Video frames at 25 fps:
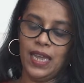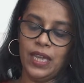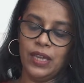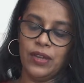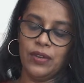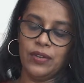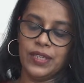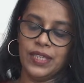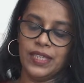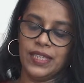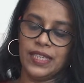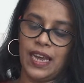
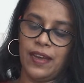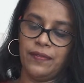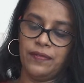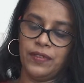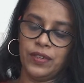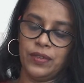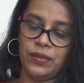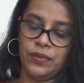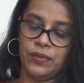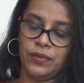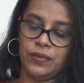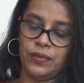You just
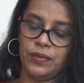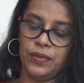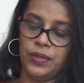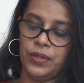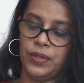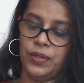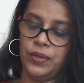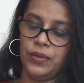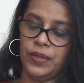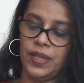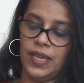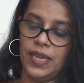have to
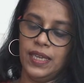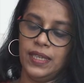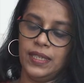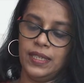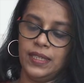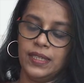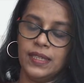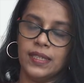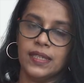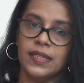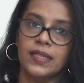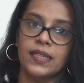do this,
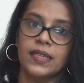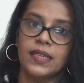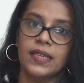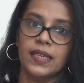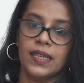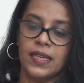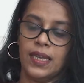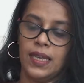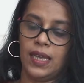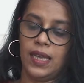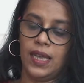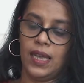
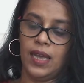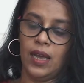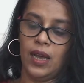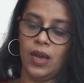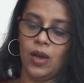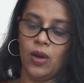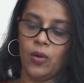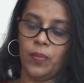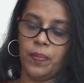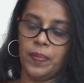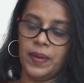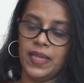
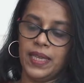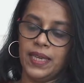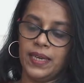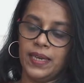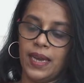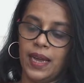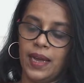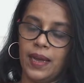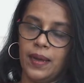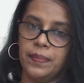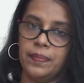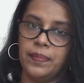open it
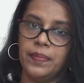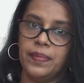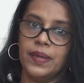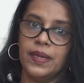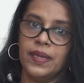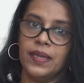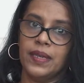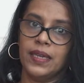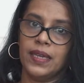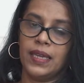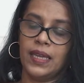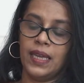up,
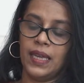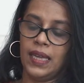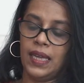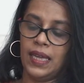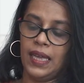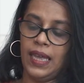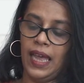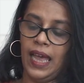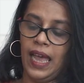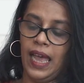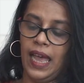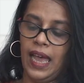
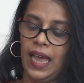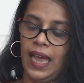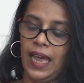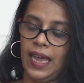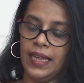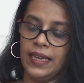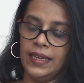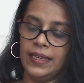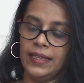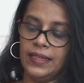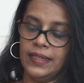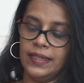
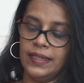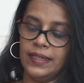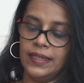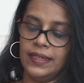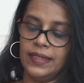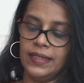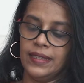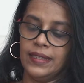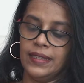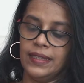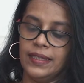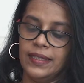and
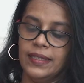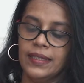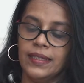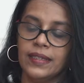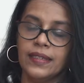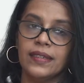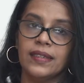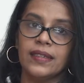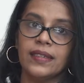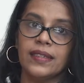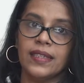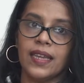
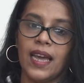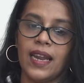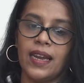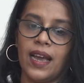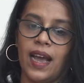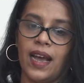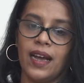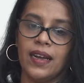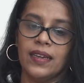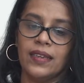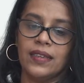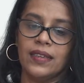
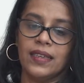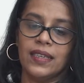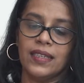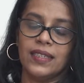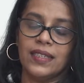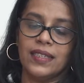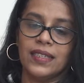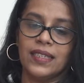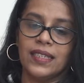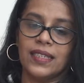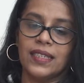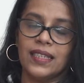ta-da.
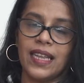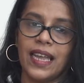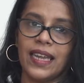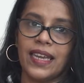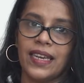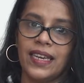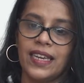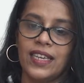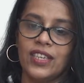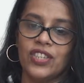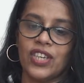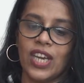It's just like
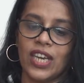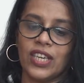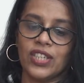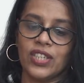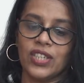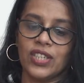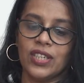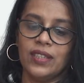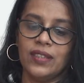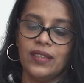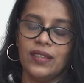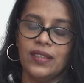an
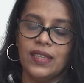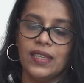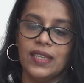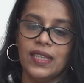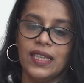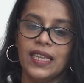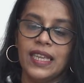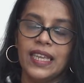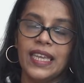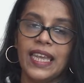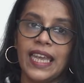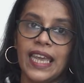injection,
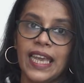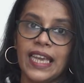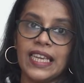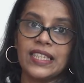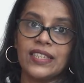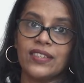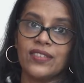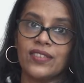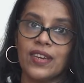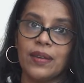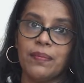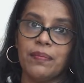
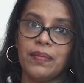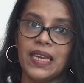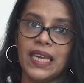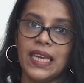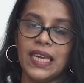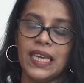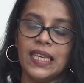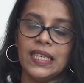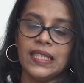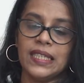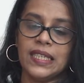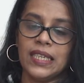
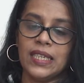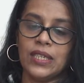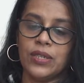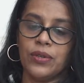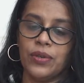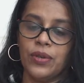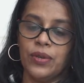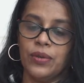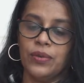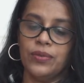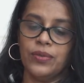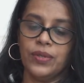extremely easy to
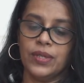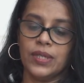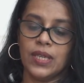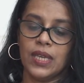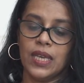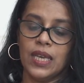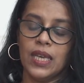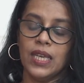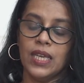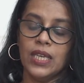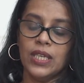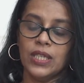use.
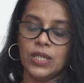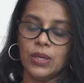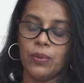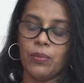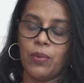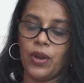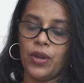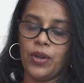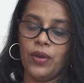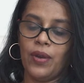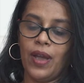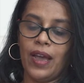So
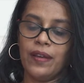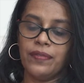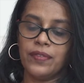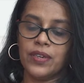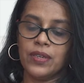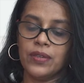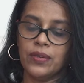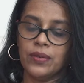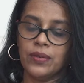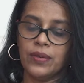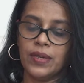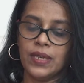what you have
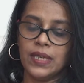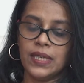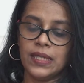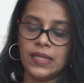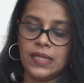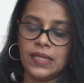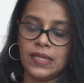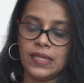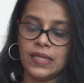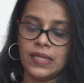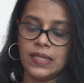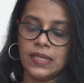to do
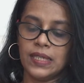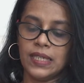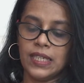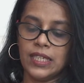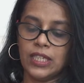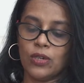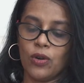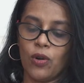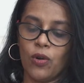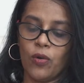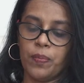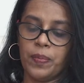is
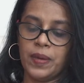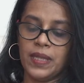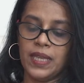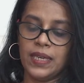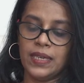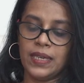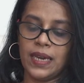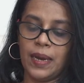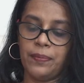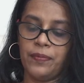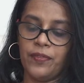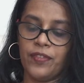just open
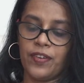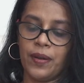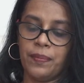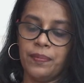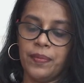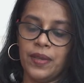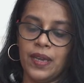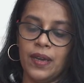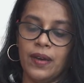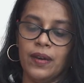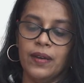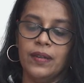it up from
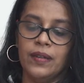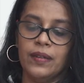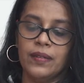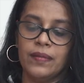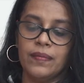here.